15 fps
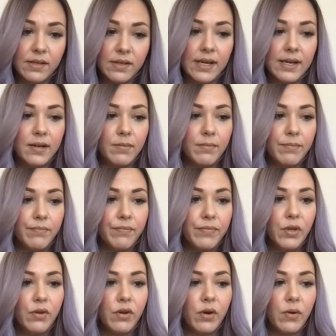
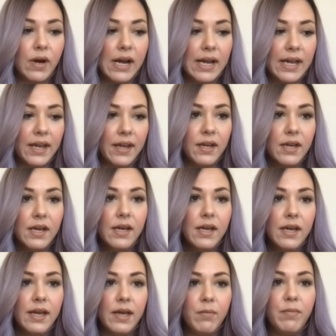I
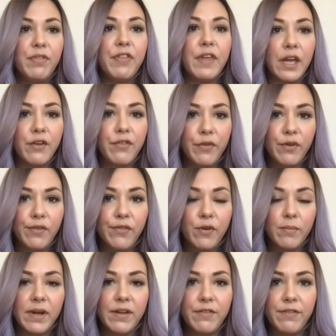am thankful for
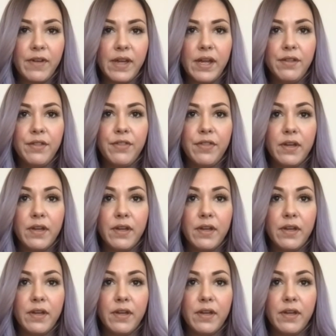my faith,